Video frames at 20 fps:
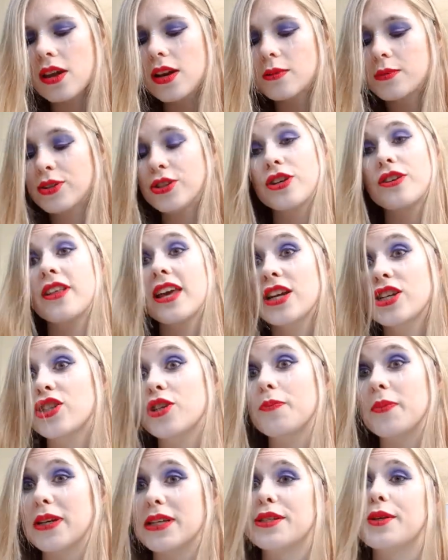So they
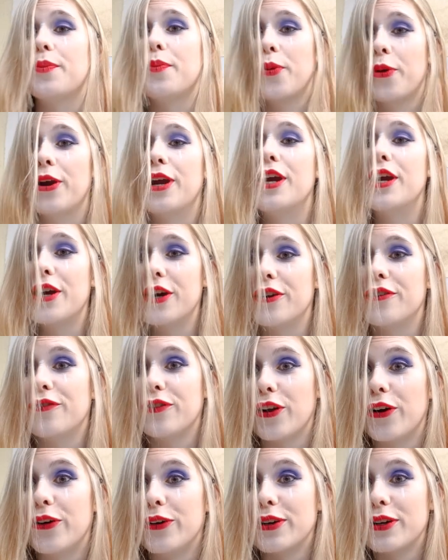should be some pretty good
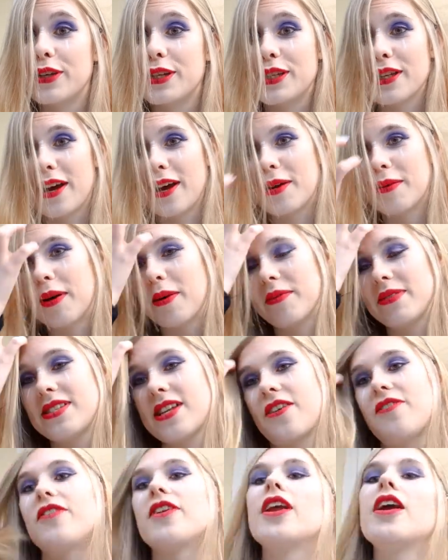vlogs. I'm
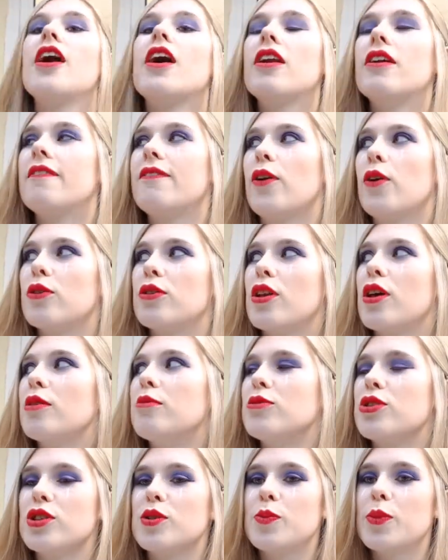definitely going to vlog
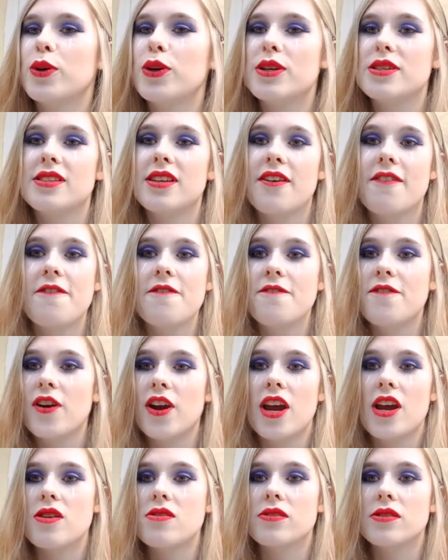them just because they're
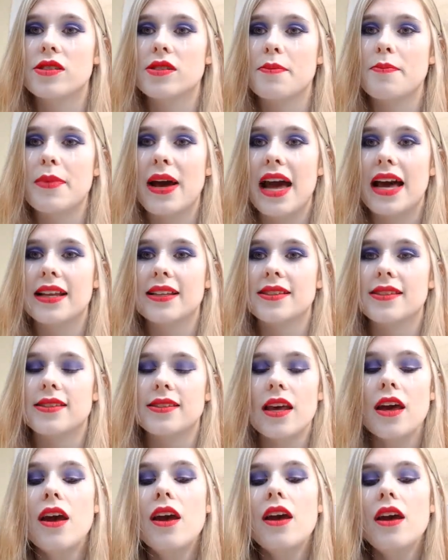freaking awesome bands.